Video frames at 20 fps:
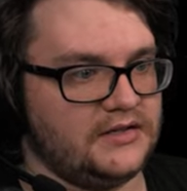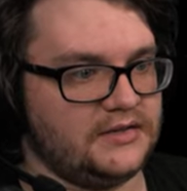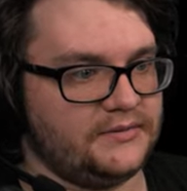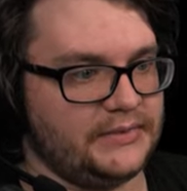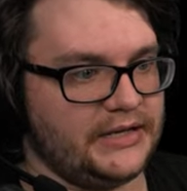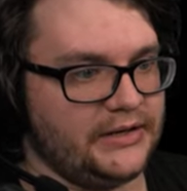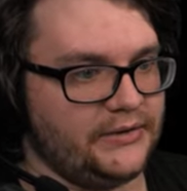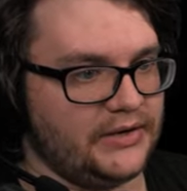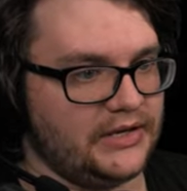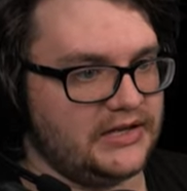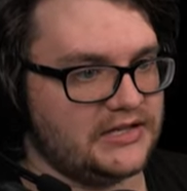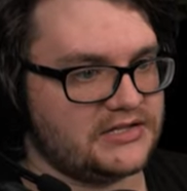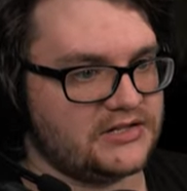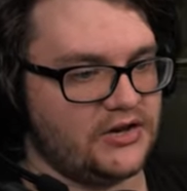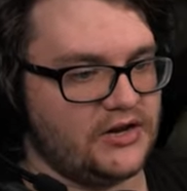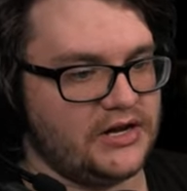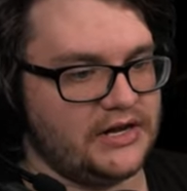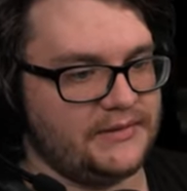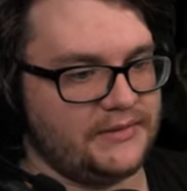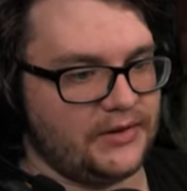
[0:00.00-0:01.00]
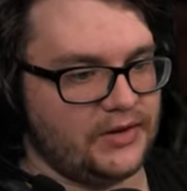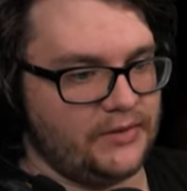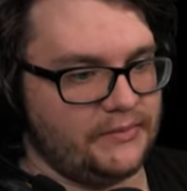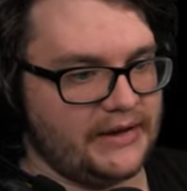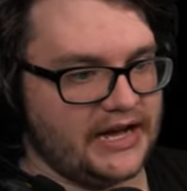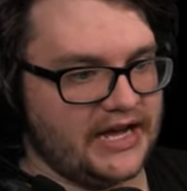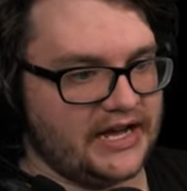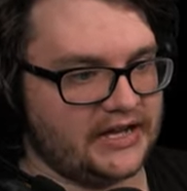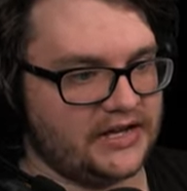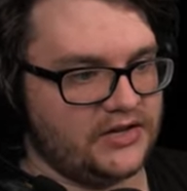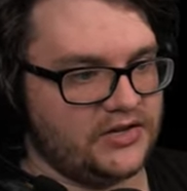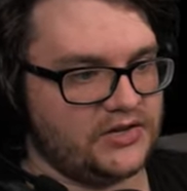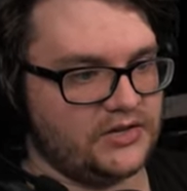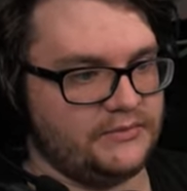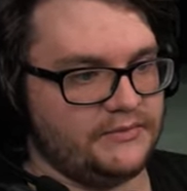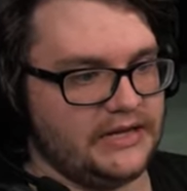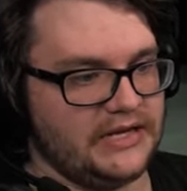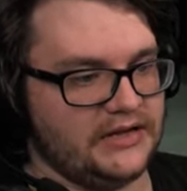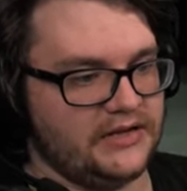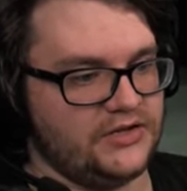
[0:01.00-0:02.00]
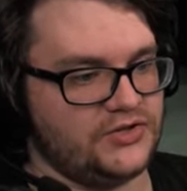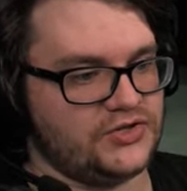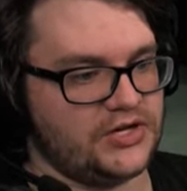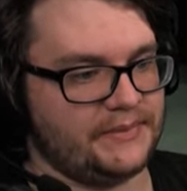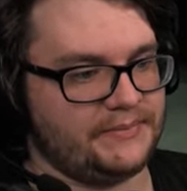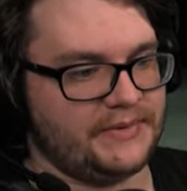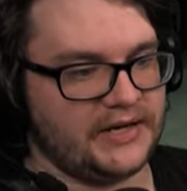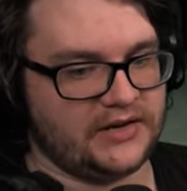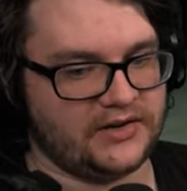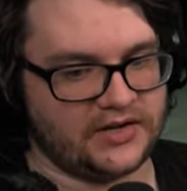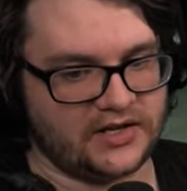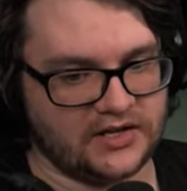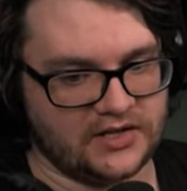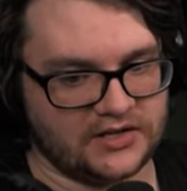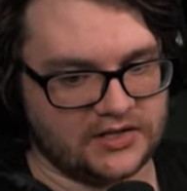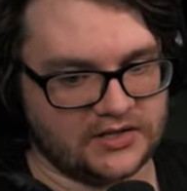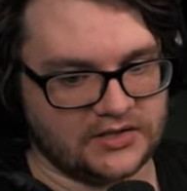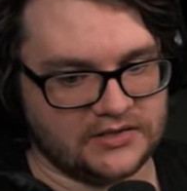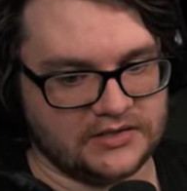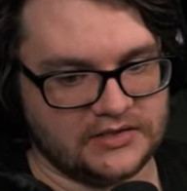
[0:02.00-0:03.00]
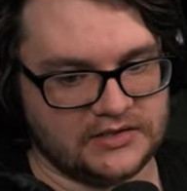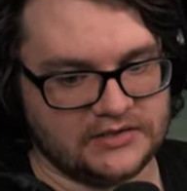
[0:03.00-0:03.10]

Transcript: But anyway, let's go ahead and go back. You can immediately drop down here.